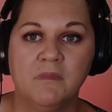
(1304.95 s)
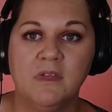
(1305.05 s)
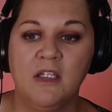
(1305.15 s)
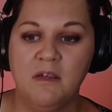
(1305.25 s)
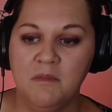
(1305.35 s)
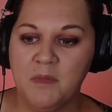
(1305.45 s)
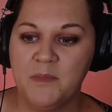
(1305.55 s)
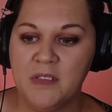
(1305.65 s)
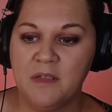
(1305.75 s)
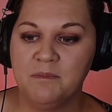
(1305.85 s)
you
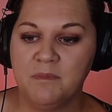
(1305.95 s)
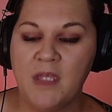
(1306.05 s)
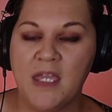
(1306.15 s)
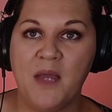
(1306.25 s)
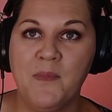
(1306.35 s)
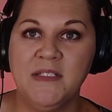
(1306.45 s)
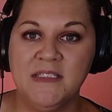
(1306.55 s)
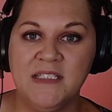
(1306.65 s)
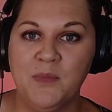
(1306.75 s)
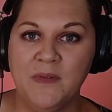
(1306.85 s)
know, I can't wait to
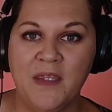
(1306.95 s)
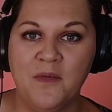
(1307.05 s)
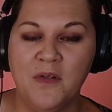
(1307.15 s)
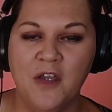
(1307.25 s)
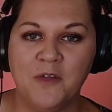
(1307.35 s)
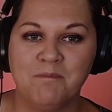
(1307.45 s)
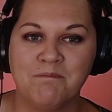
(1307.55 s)
see where they all go.